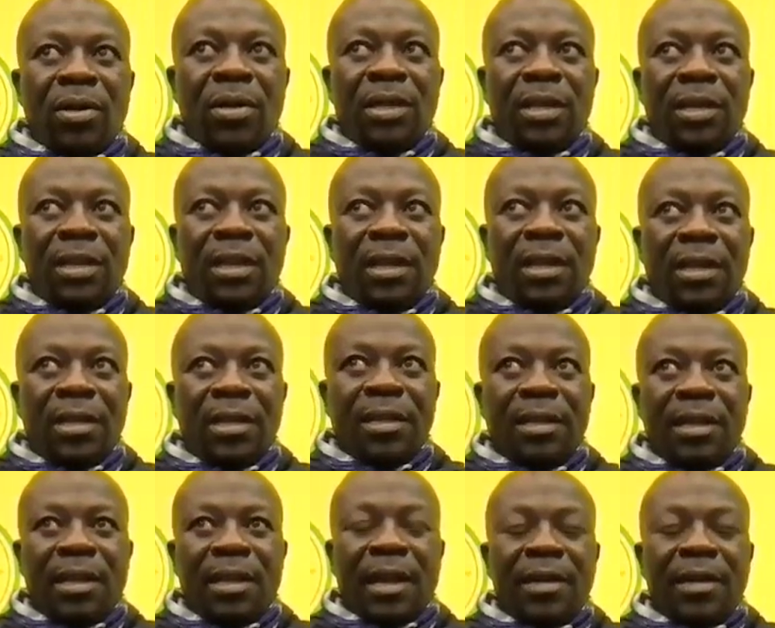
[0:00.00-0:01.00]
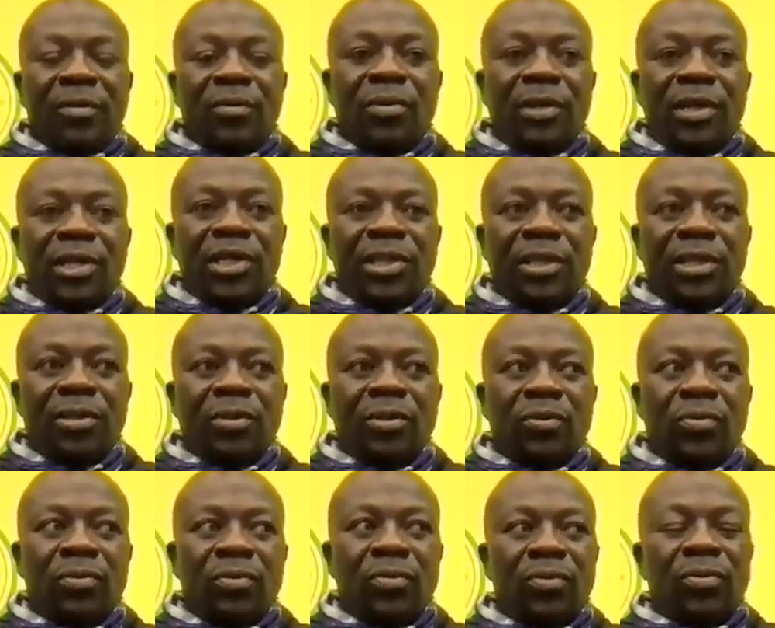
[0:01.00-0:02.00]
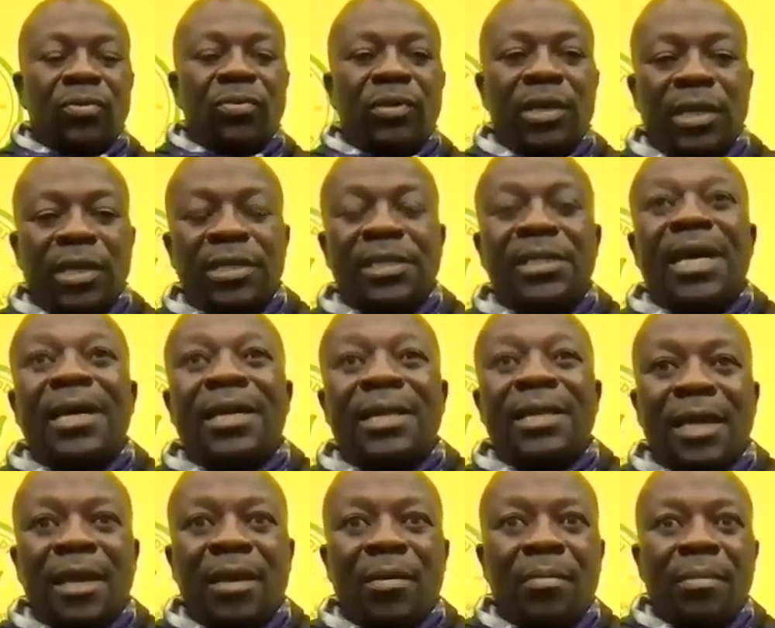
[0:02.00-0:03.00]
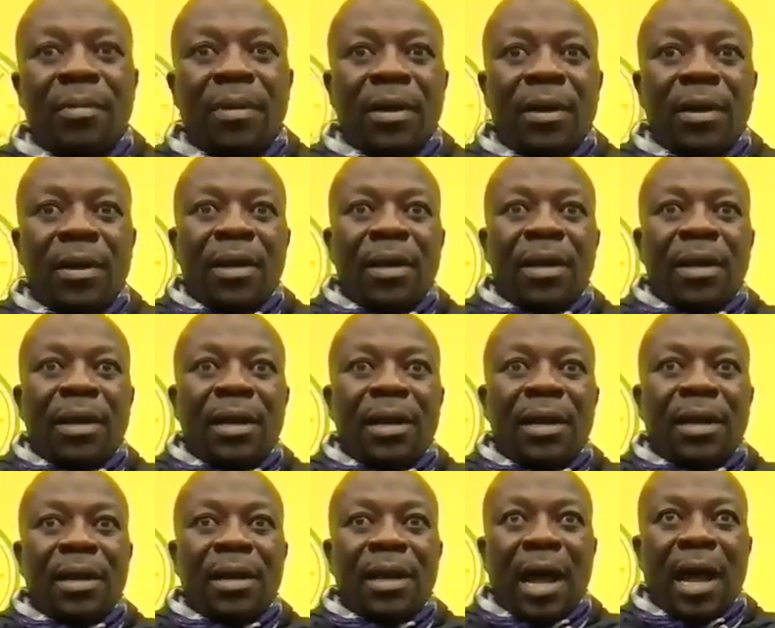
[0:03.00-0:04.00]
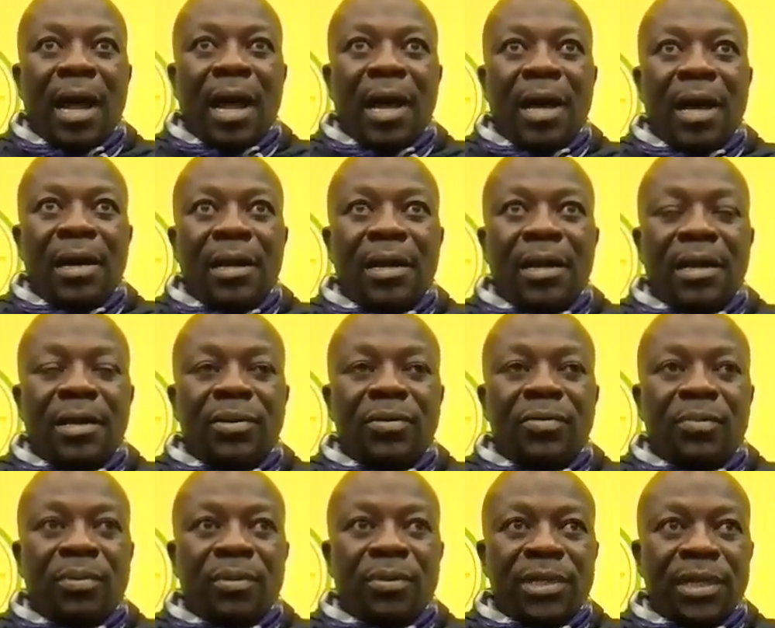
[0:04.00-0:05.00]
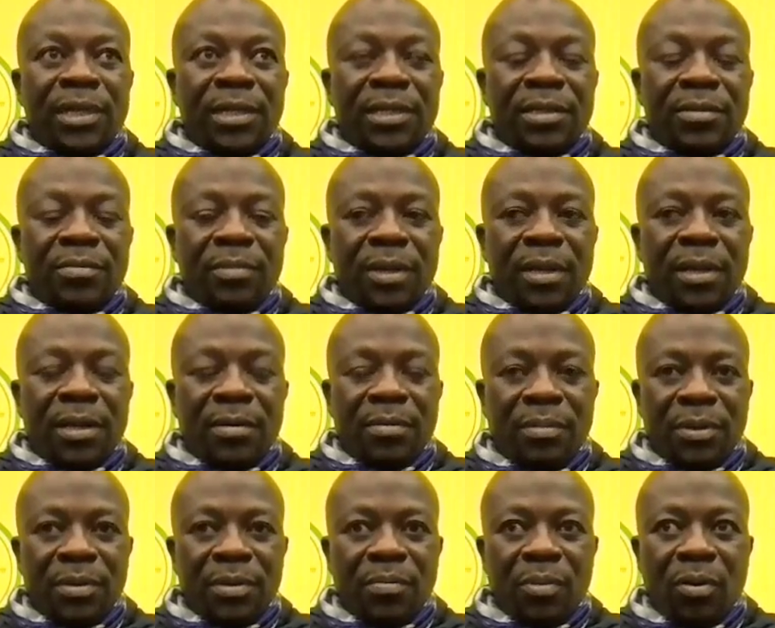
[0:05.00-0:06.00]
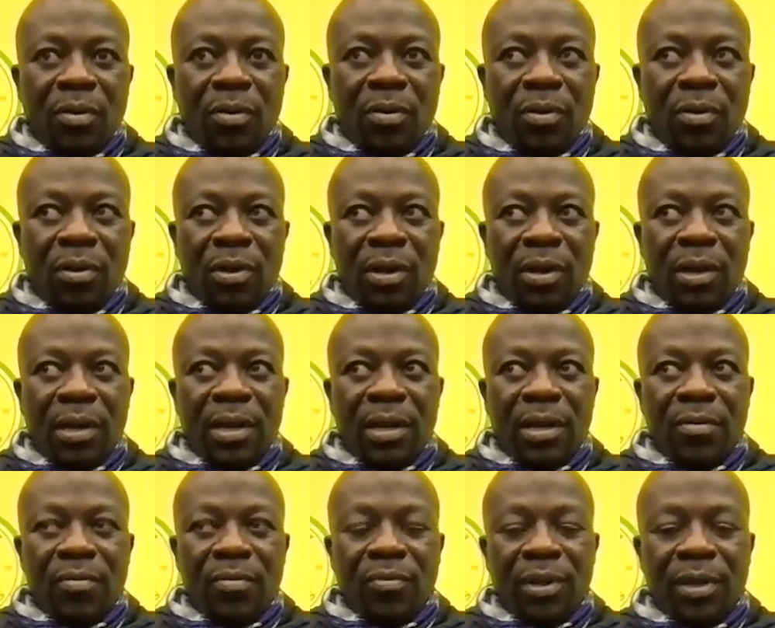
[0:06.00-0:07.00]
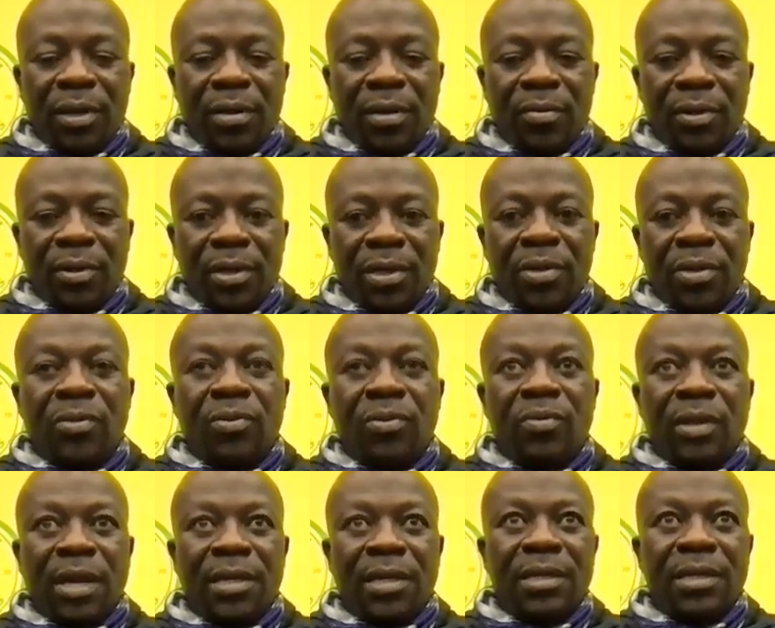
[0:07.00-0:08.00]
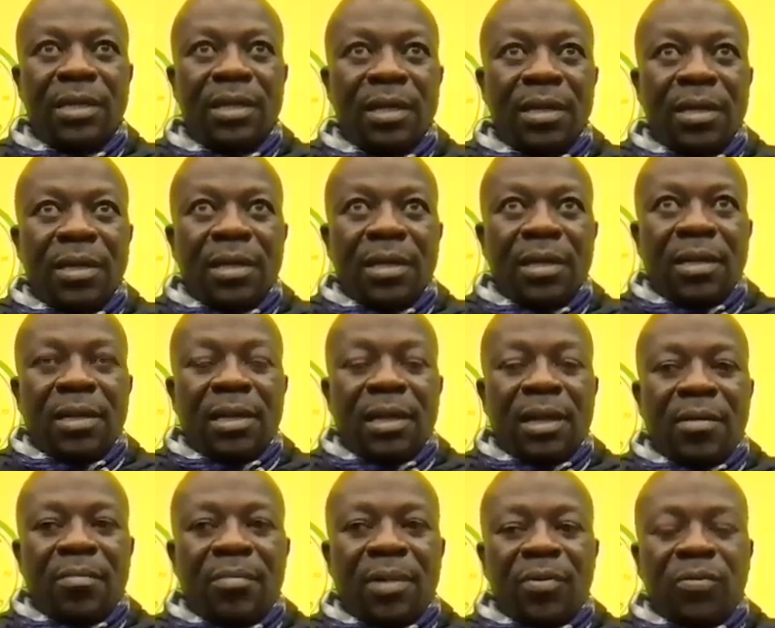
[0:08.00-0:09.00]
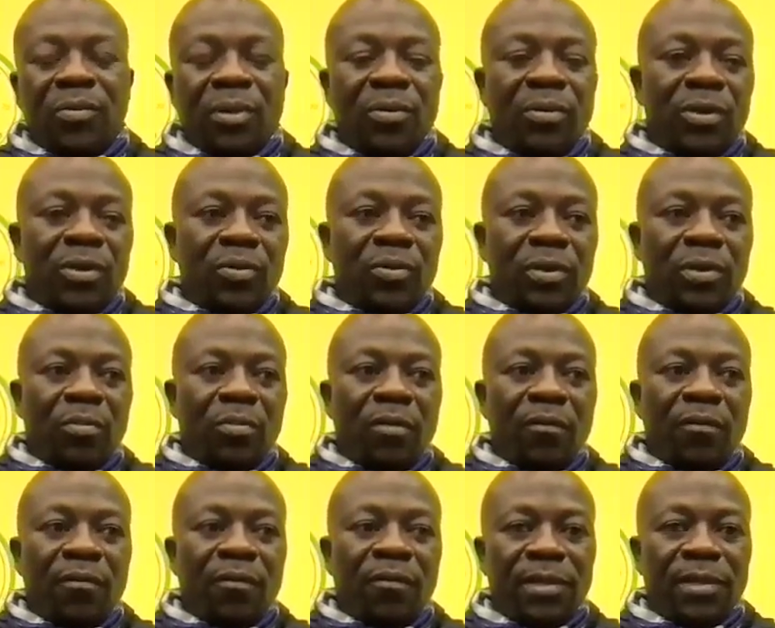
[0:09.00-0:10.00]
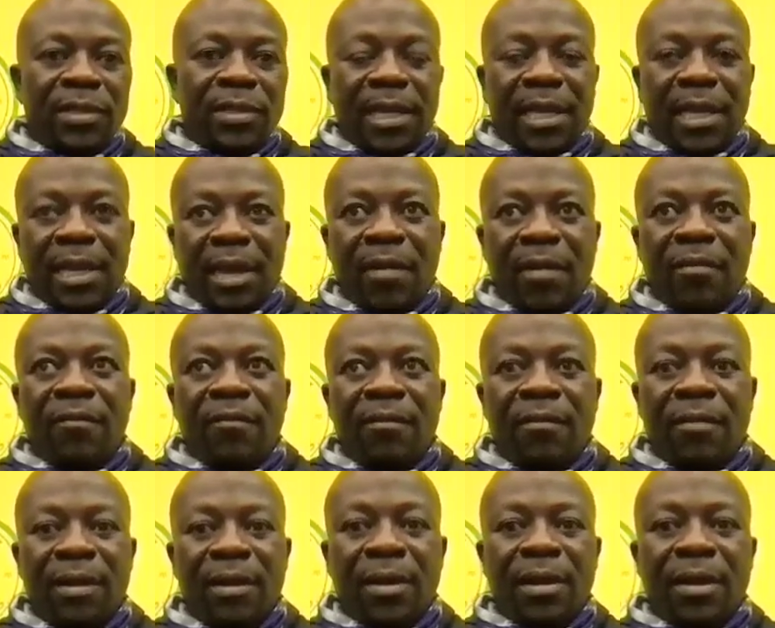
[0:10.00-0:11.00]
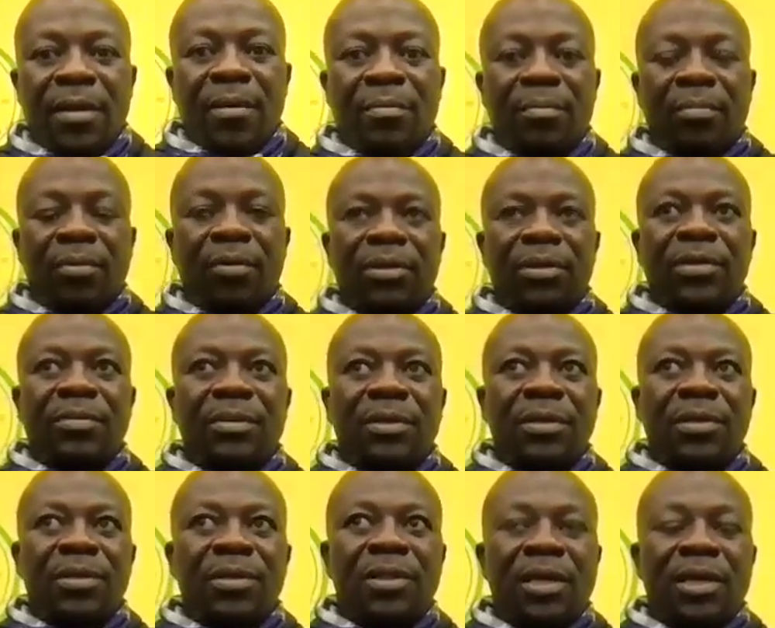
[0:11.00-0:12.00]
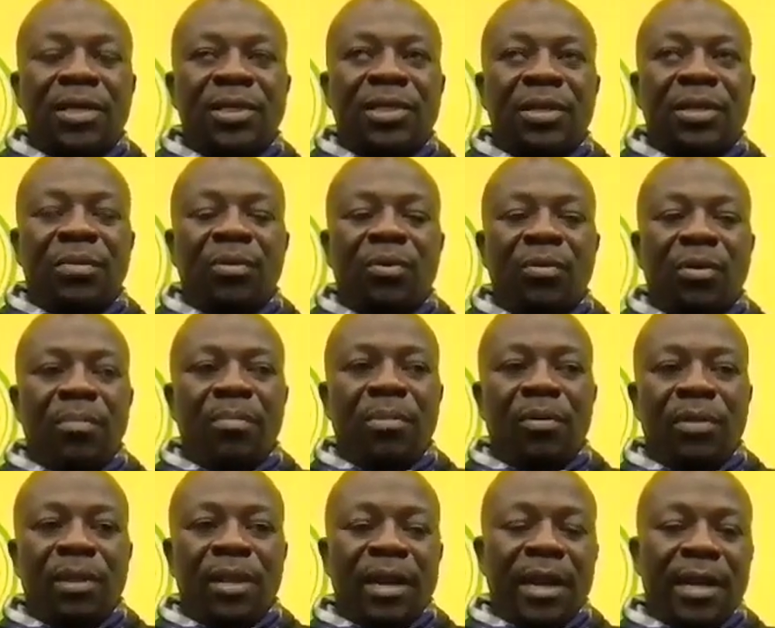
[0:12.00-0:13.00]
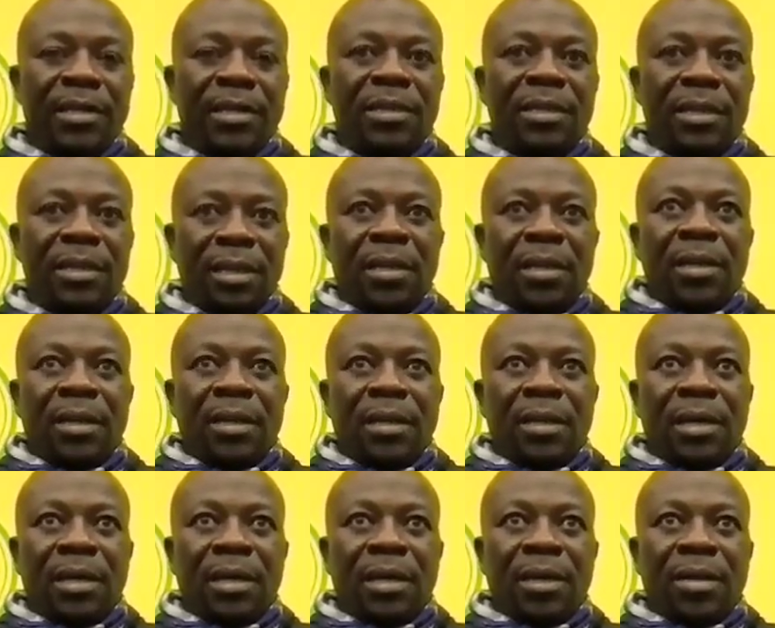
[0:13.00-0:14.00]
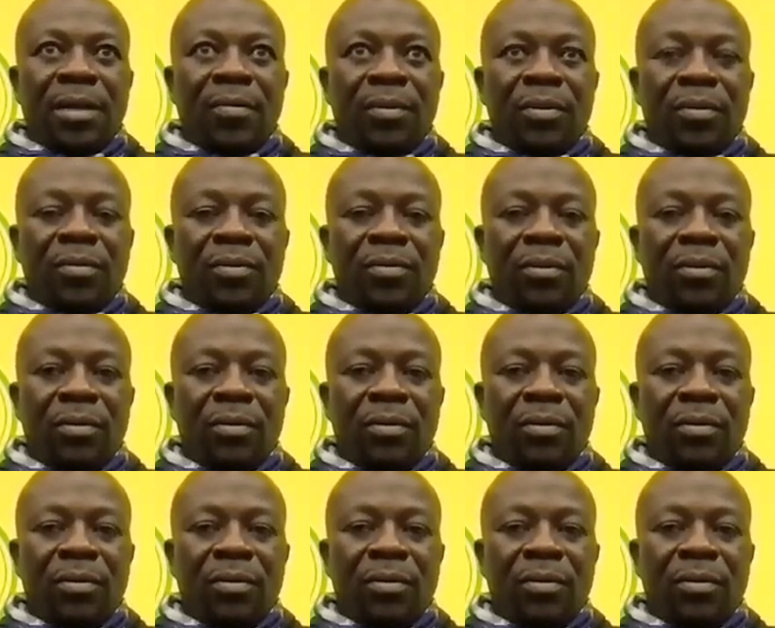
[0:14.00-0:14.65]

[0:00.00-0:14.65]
the right condition to really start a game, and I needed to protect him a little bit more, and we didn't do that. But when we took him off second half, brought in Jamie Weber on the right, we could